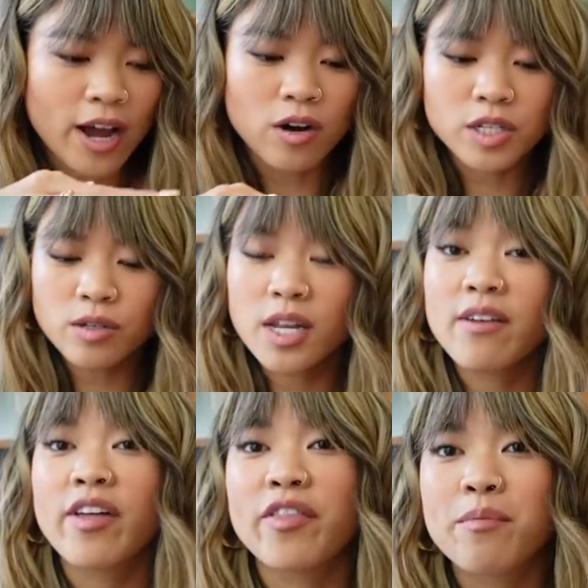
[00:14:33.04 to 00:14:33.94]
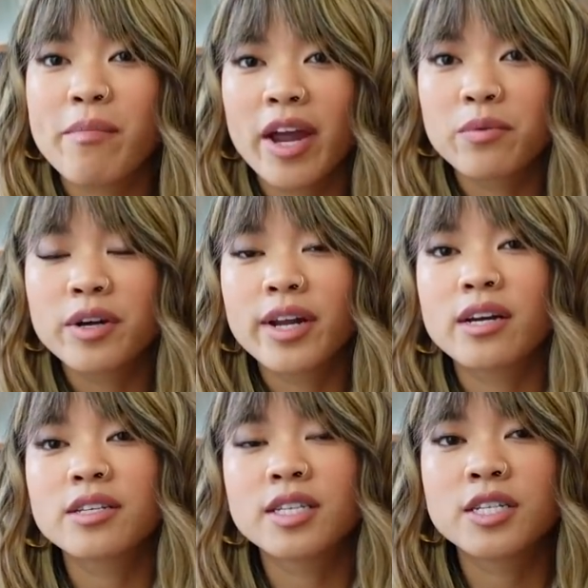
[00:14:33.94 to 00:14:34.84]
I also love that the Madewell
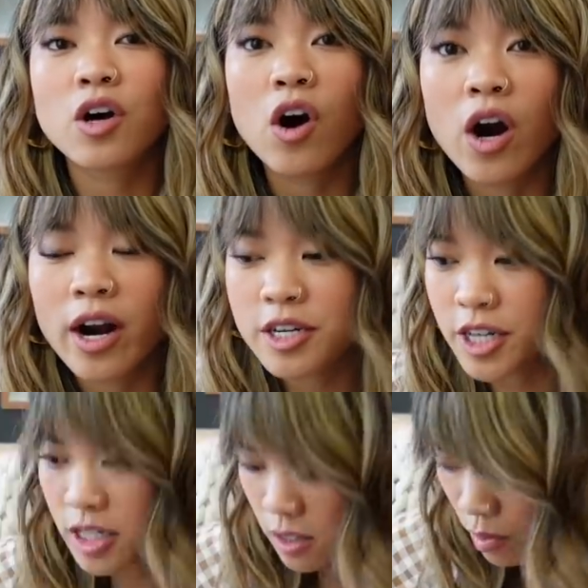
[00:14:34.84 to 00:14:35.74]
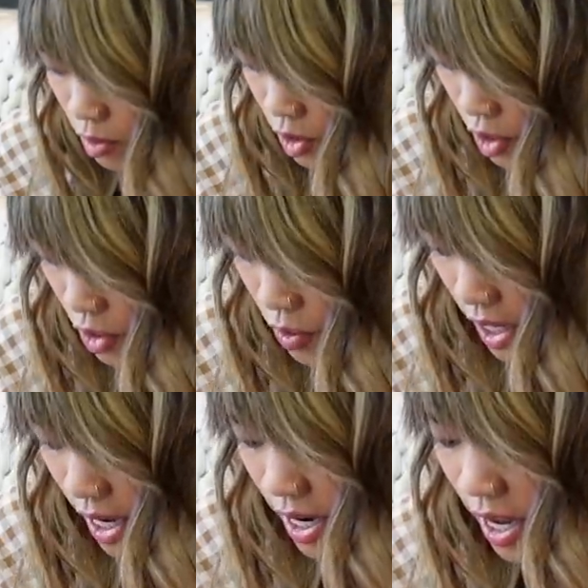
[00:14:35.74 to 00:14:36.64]
necklaces are adjustable so you
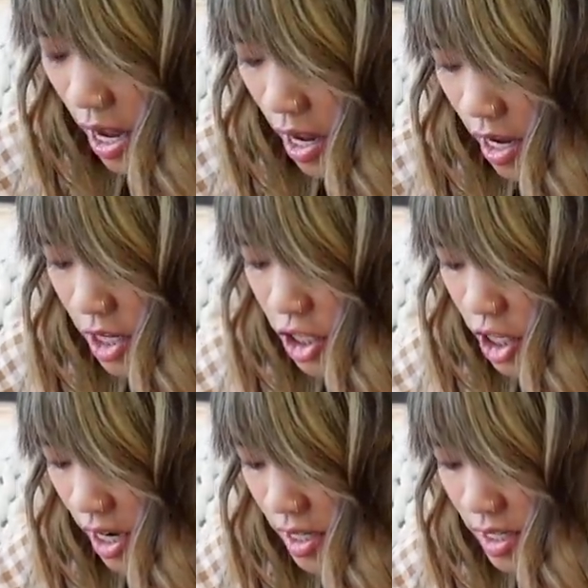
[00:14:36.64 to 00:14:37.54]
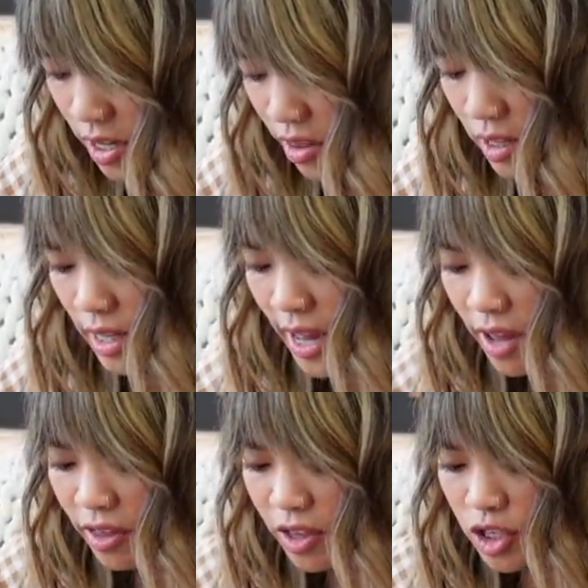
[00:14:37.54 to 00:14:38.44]
can adjust the
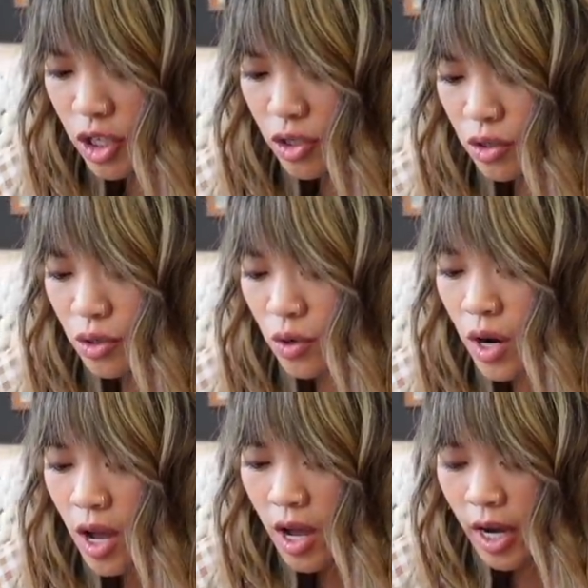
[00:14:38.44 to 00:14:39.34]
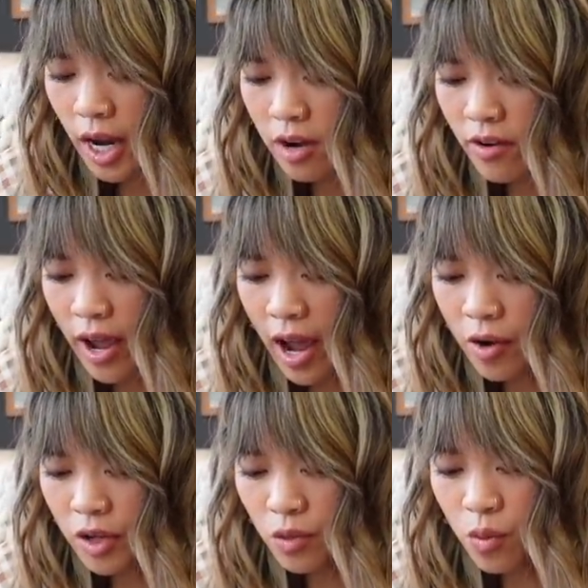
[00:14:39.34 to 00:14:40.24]
length to kind of how
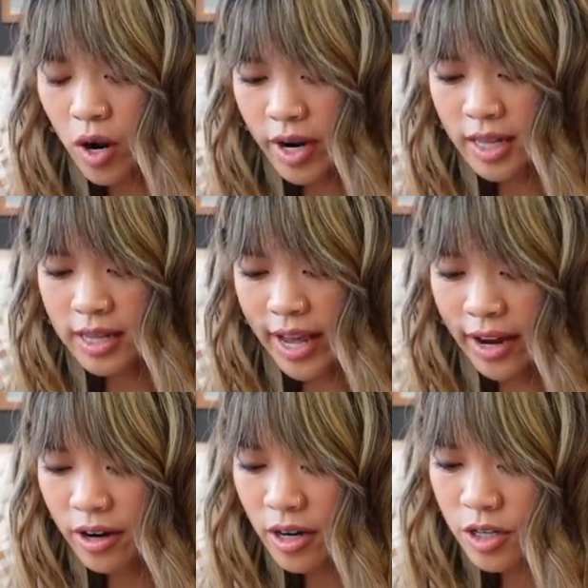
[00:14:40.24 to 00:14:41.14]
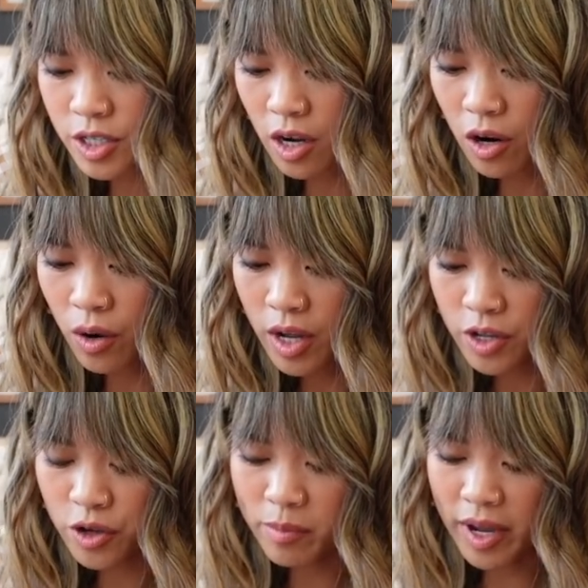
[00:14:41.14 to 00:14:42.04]
you want it layered. So
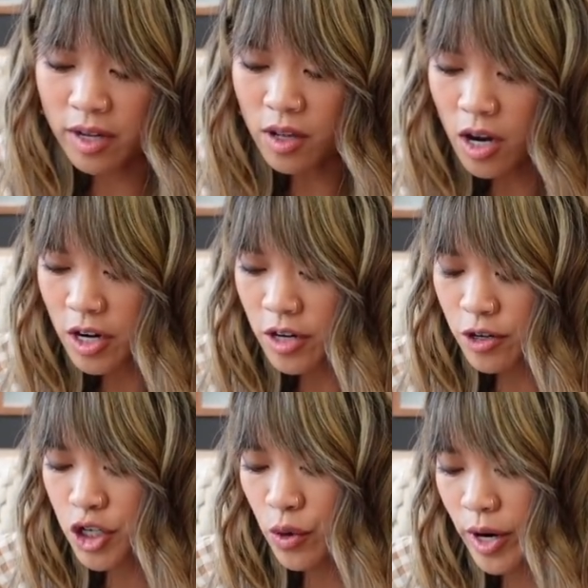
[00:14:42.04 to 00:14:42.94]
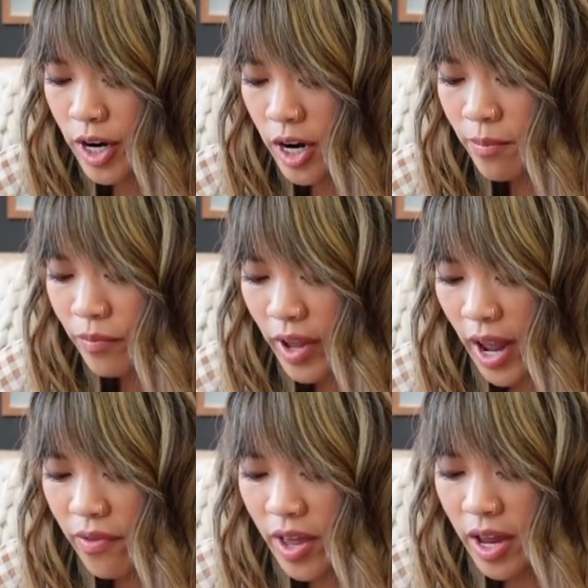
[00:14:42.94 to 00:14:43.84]
you can make it longer or shorter,
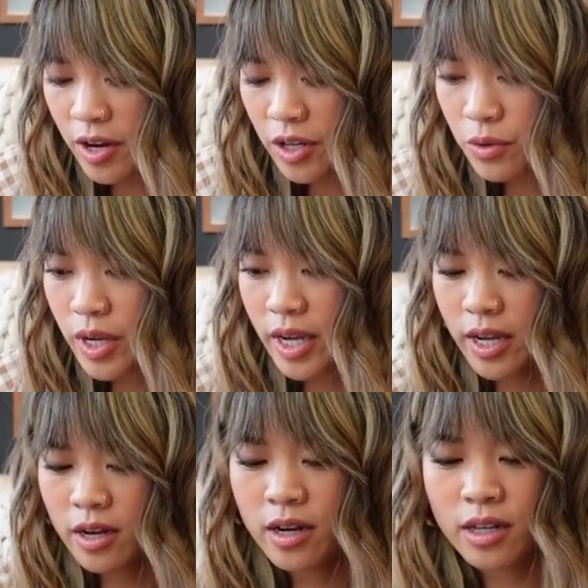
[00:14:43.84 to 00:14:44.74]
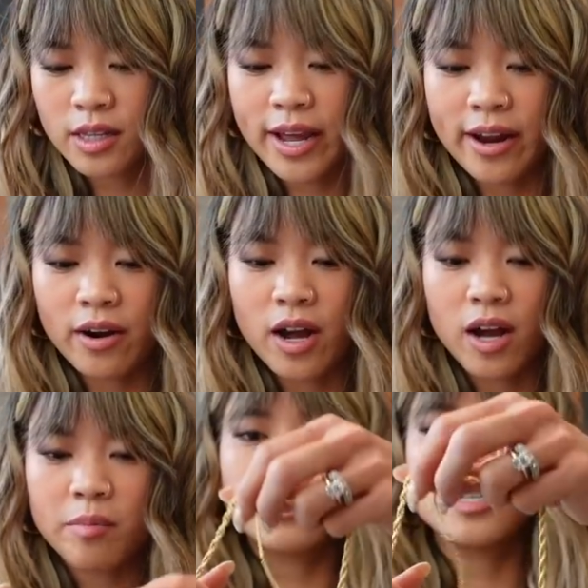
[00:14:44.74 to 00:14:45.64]
and then you can layer
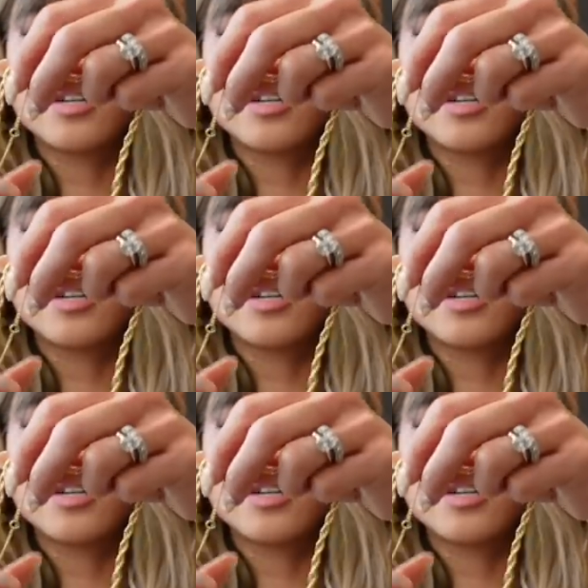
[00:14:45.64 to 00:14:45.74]
up the